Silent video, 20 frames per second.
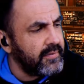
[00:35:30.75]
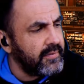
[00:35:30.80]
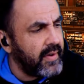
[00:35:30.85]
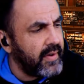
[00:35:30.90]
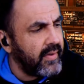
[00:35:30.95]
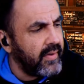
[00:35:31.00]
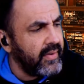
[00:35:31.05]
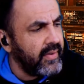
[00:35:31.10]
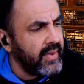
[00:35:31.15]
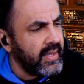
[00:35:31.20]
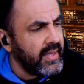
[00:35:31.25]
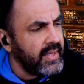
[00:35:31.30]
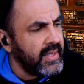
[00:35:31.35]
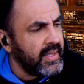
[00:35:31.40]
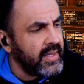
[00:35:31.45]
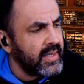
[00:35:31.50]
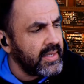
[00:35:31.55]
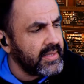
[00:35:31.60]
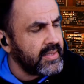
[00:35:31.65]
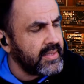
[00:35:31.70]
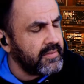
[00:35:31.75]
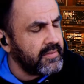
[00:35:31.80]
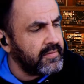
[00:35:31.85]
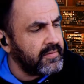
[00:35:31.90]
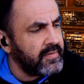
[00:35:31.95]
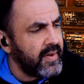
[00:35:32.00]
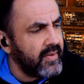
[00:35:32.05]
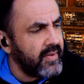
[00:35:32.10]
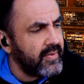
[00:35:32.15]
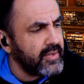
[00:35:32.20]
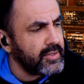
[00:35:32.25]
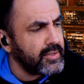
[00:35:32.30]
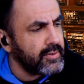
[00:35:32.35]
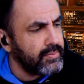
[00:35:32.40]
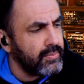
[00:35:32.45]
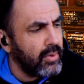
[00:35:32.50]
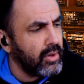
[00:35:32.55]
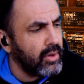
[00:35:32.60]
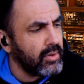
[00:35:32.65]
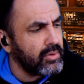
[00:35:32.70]
very, it's a very
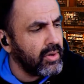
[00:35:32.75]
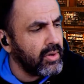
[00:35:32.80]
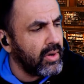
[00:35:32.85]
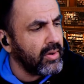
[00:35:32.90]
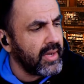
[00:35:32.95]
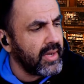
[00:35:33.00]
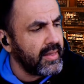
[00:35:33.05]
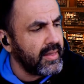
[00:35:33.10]
small talk.